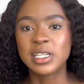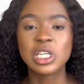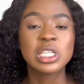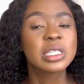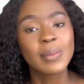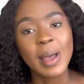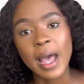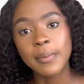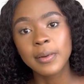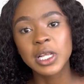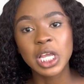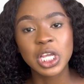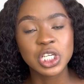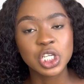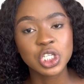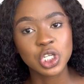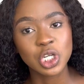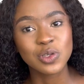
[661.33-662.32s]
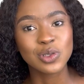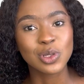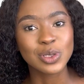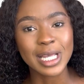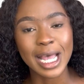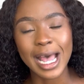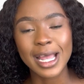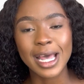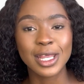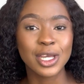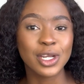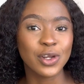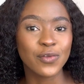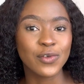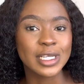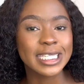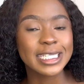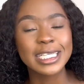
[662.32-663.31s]
just my application journey with those other
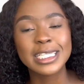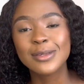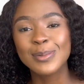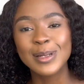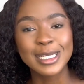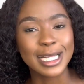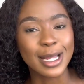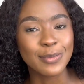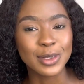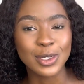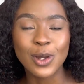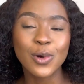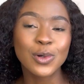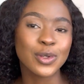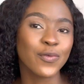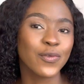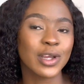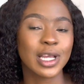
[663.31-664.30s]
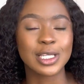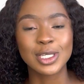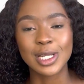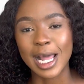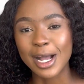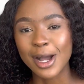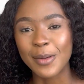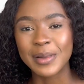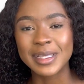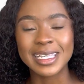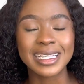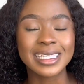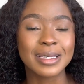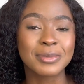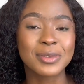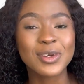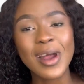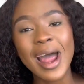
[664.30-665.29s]
universities, please let me know. Don't forget to like, comment, and
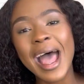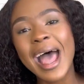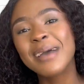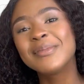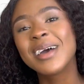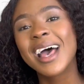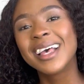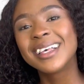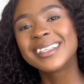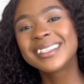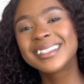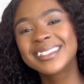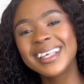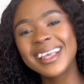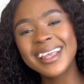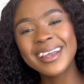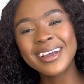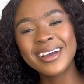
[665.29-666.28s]
subscribe. See